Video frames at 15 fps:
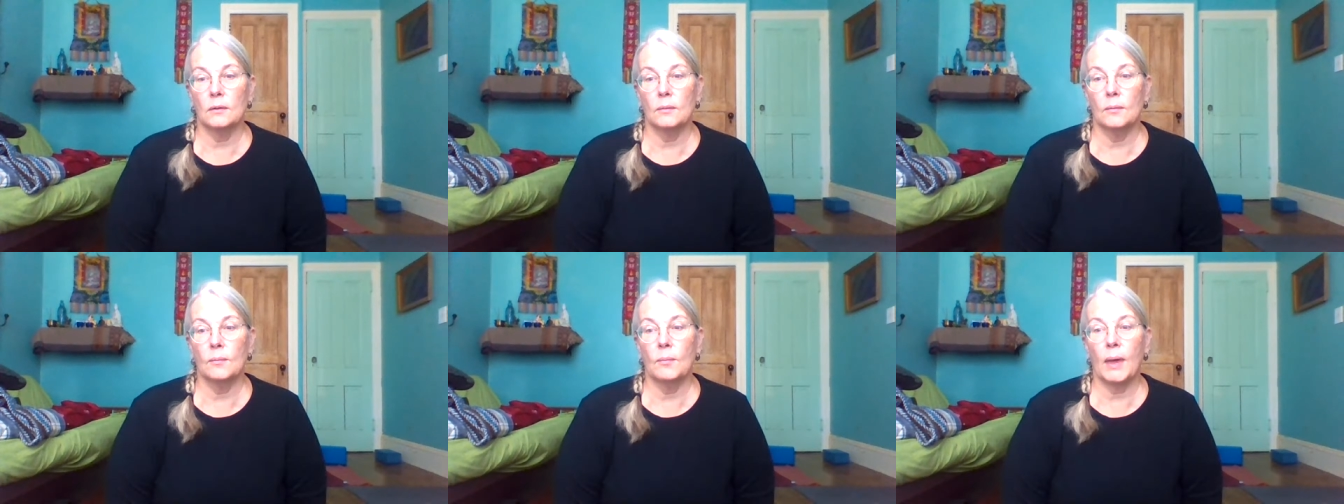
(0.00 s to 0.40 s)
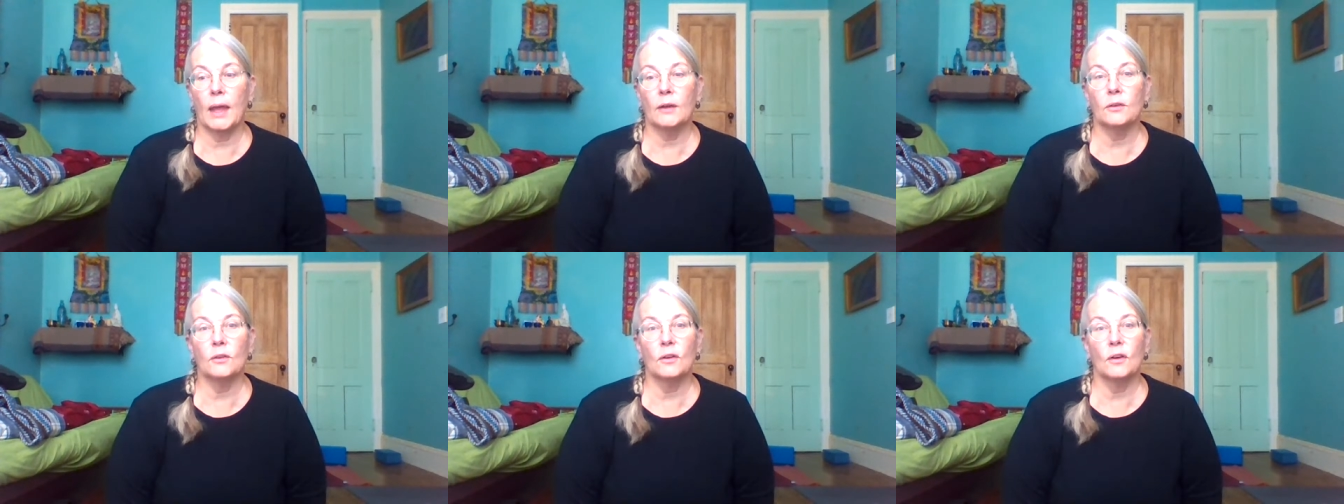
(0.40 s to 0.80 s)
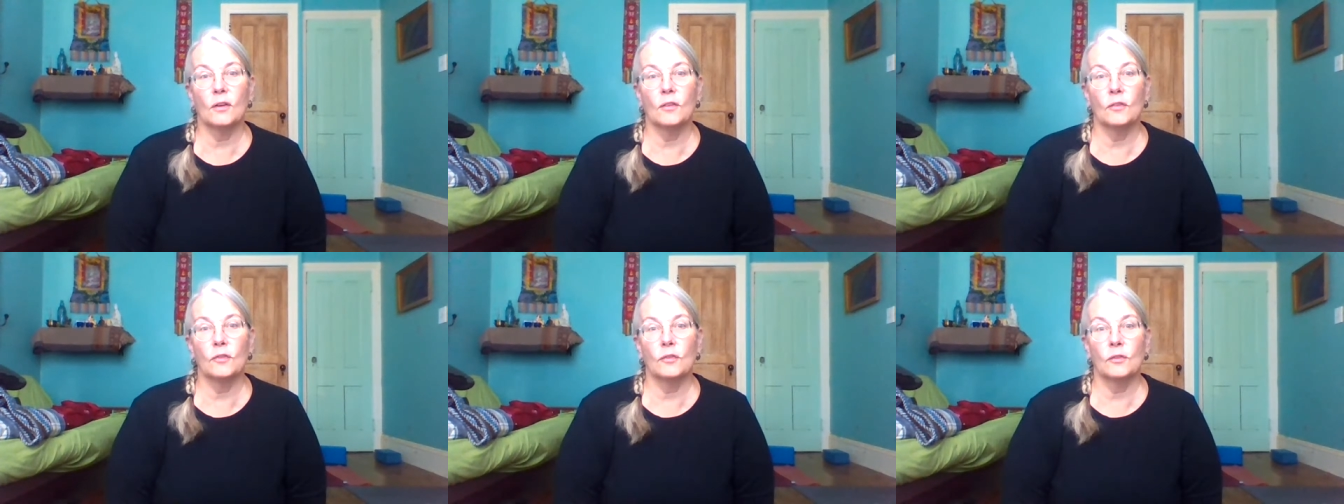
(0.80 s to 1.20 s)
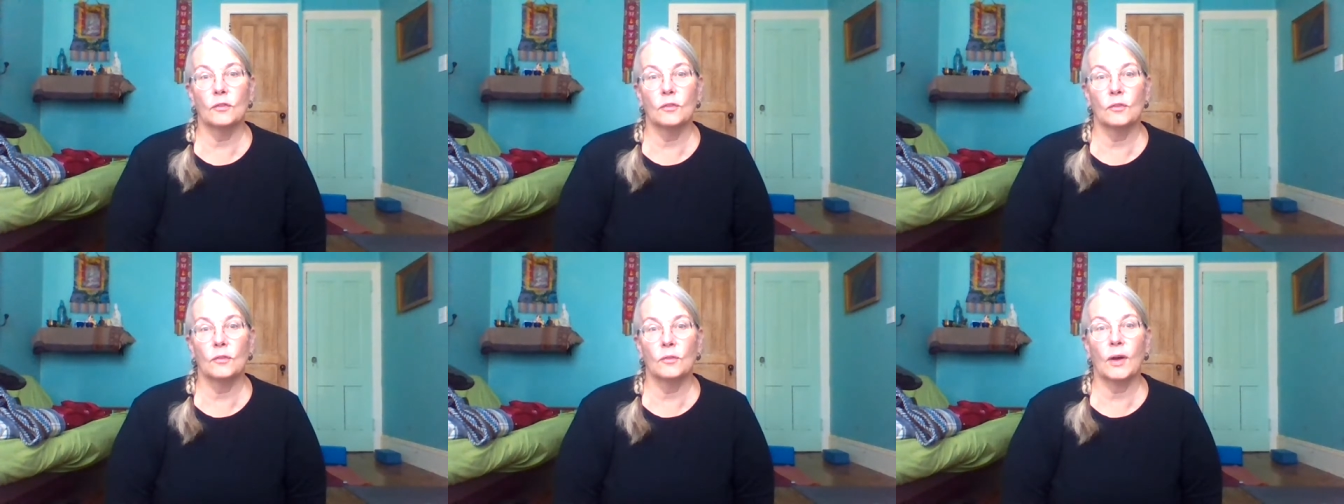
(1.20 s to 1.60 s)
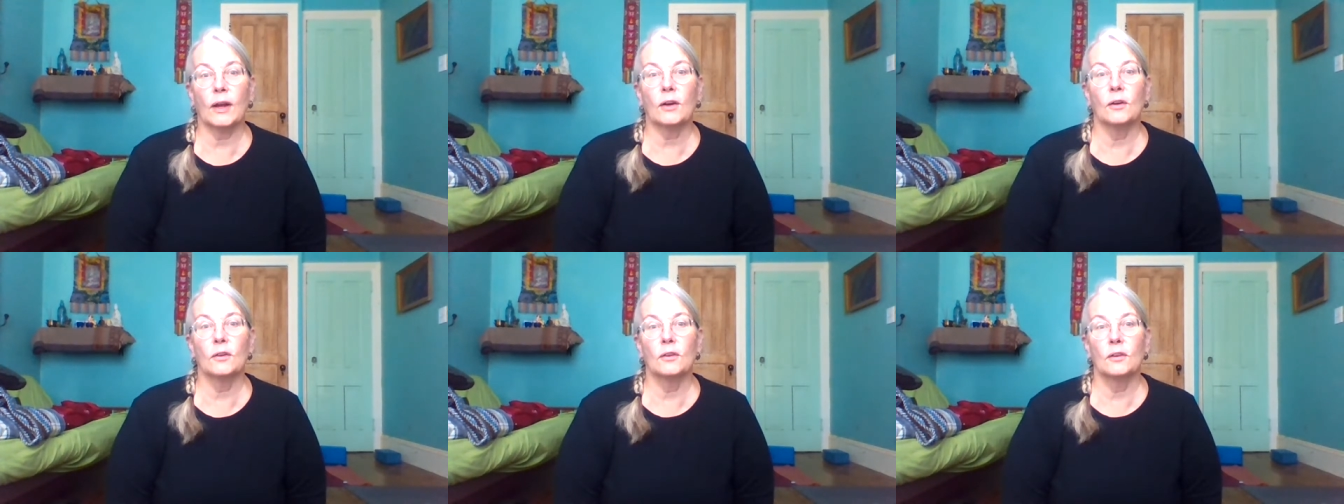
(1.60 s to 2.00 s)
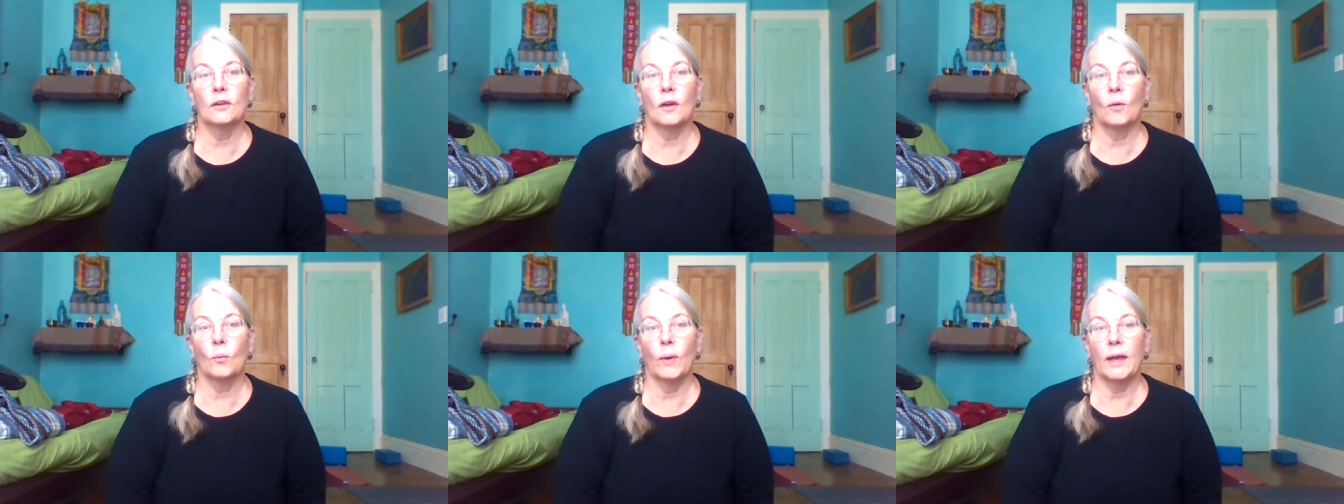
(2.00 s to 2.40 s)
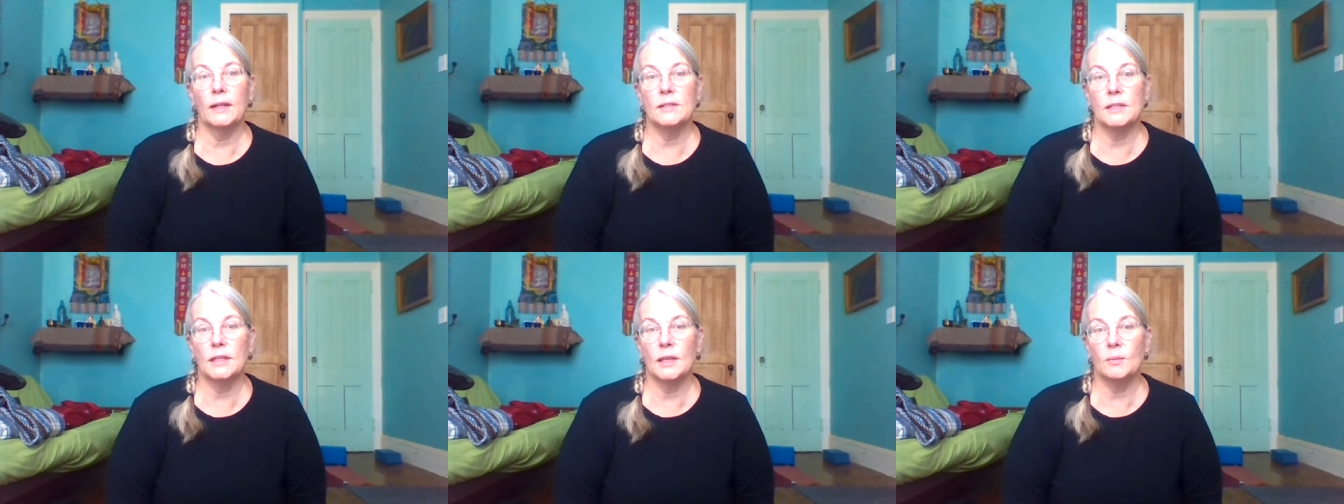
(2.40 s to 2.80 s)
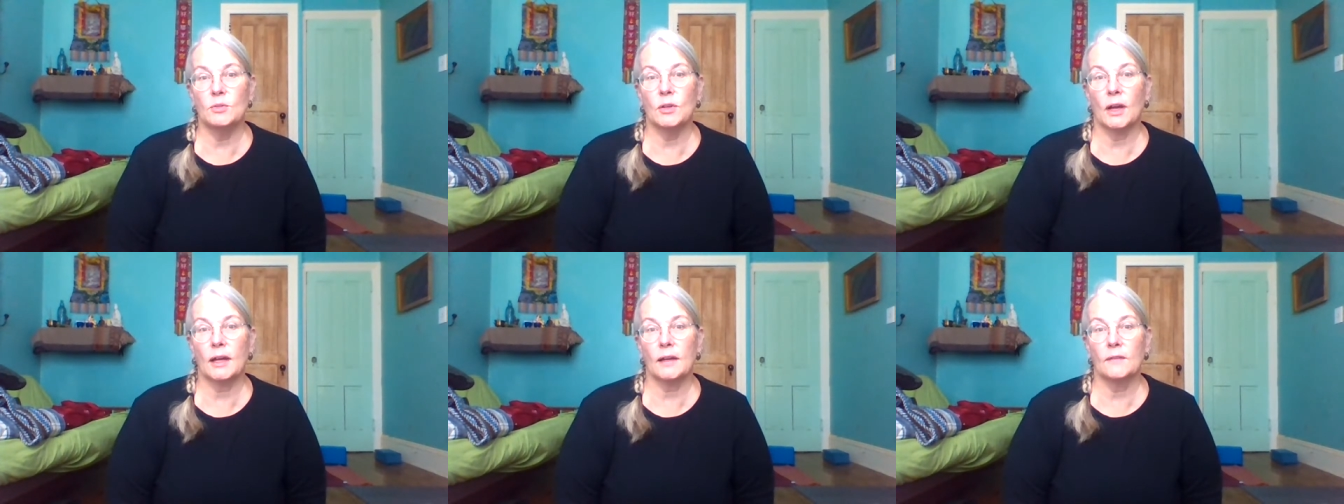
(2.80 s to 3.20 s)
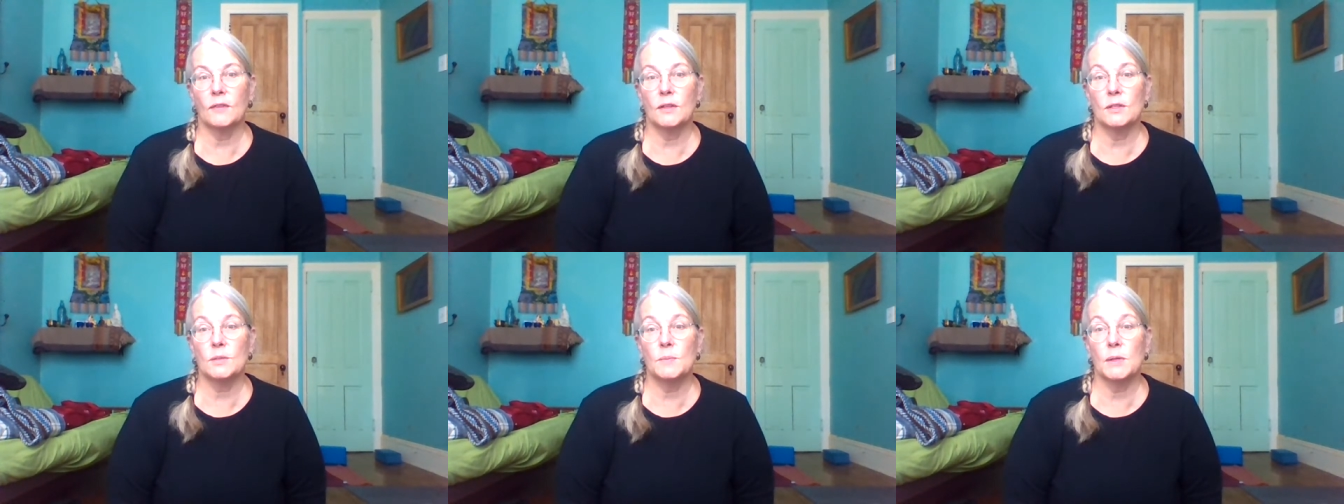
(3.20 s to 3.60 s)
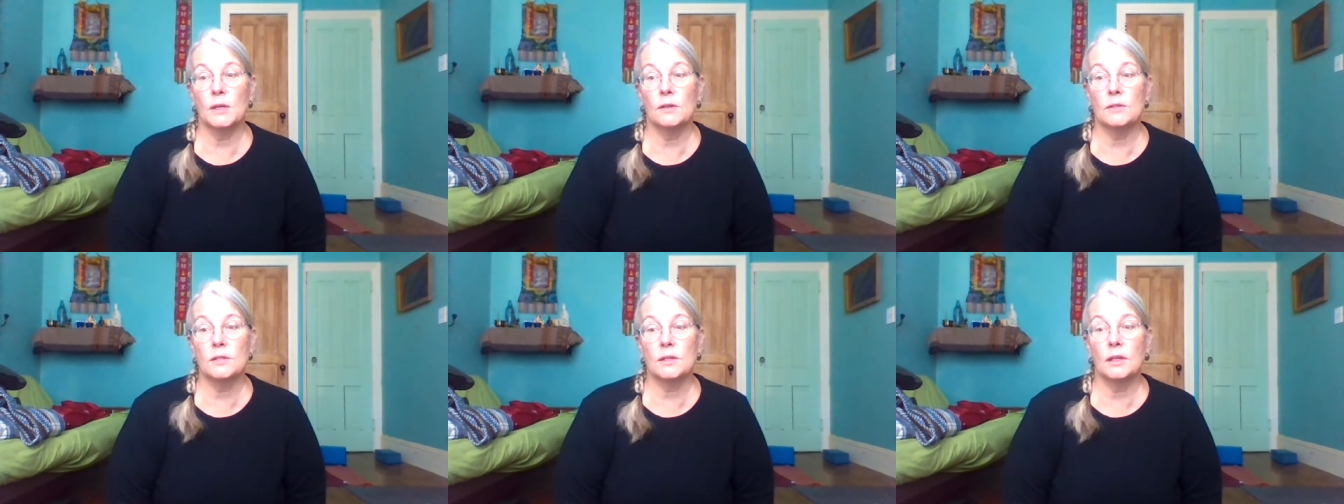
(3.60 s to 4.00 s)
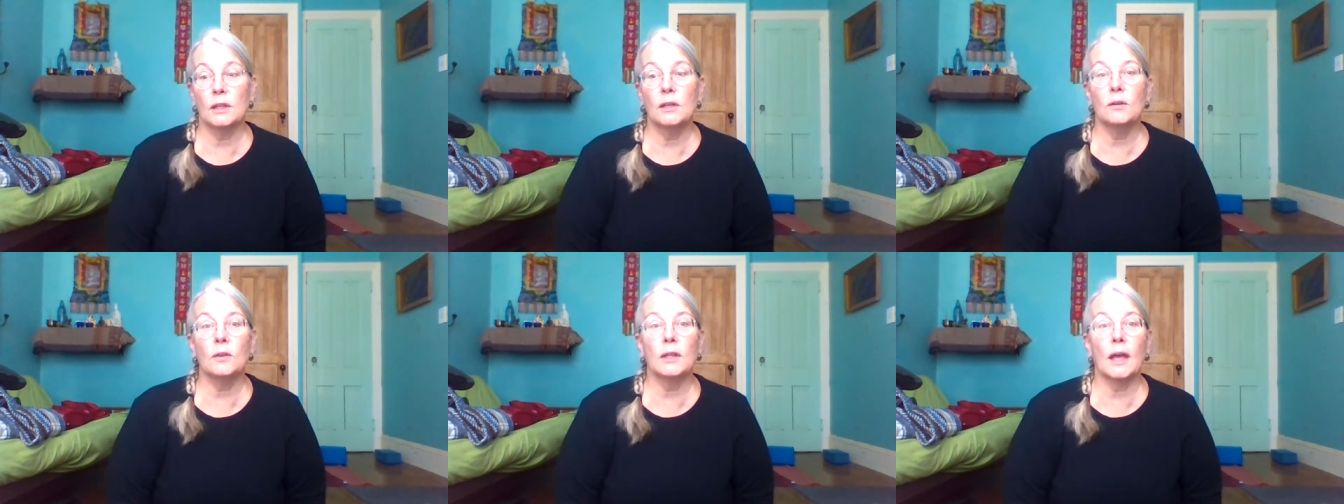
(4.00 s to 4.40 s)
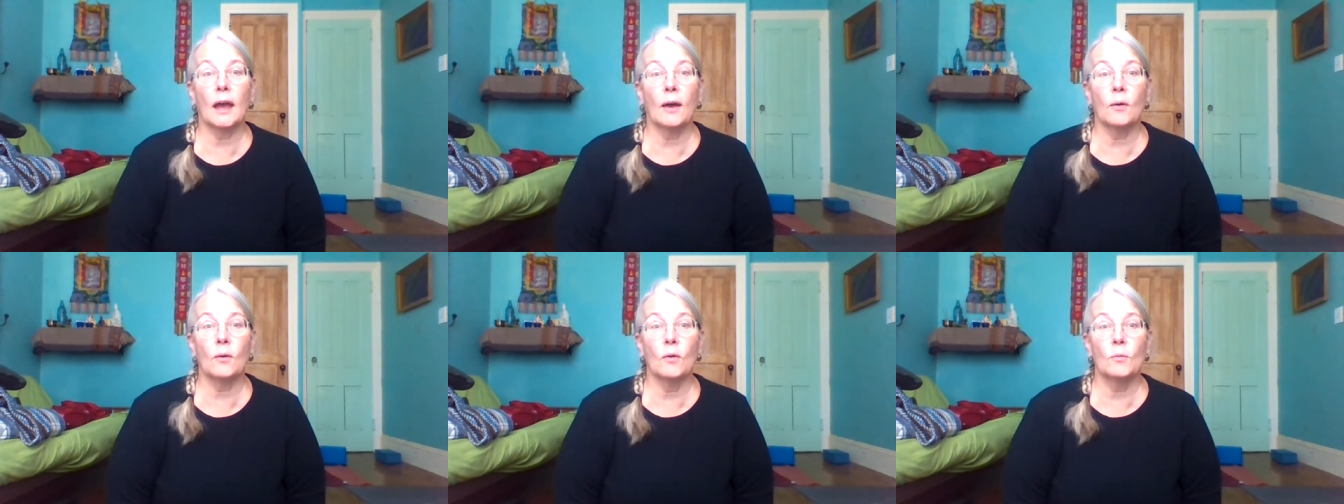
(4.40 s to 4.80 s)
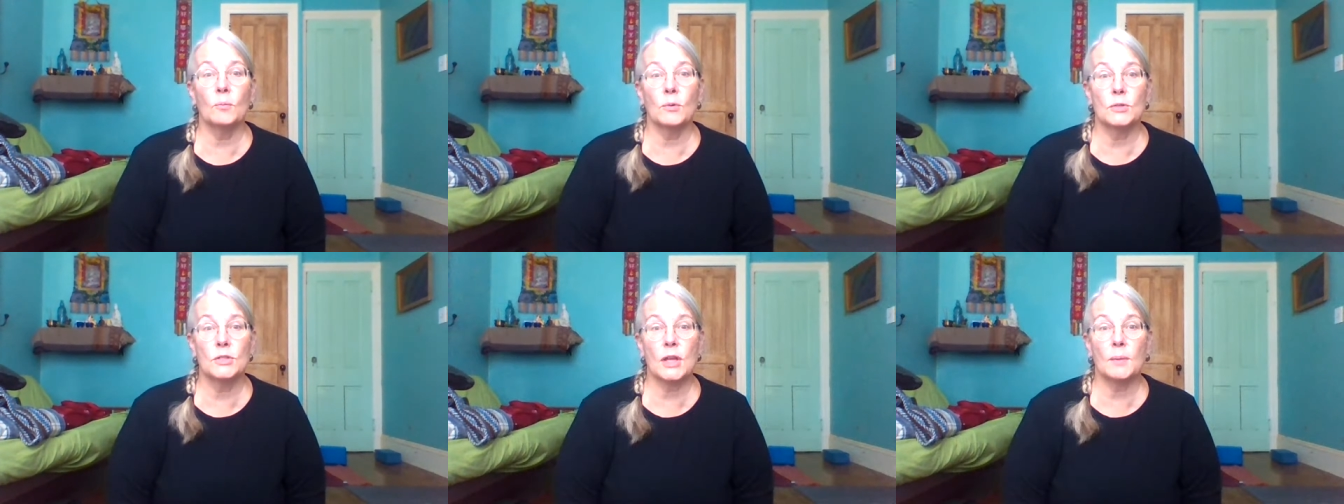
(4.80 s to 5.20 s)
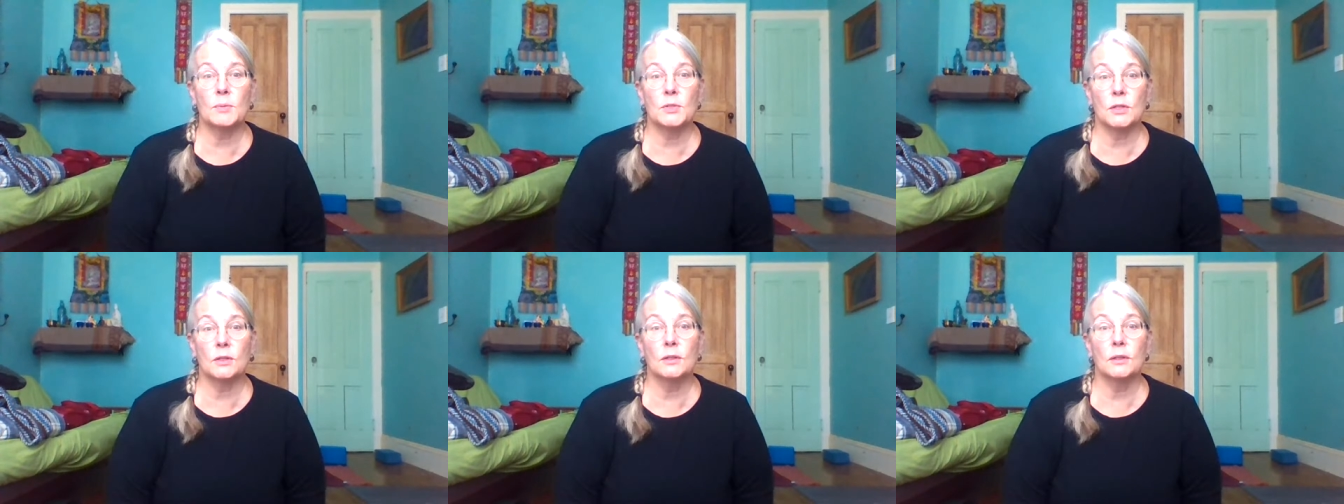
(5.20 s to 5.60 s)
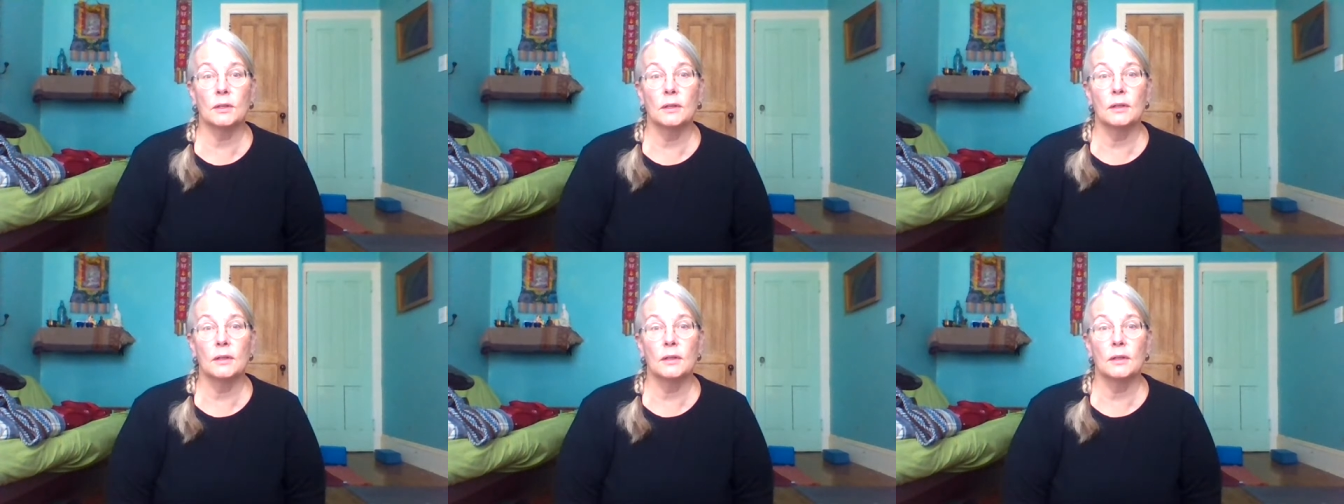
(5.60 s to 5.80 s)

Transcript: manner of record, a way to keep track of this, because clearly our own perception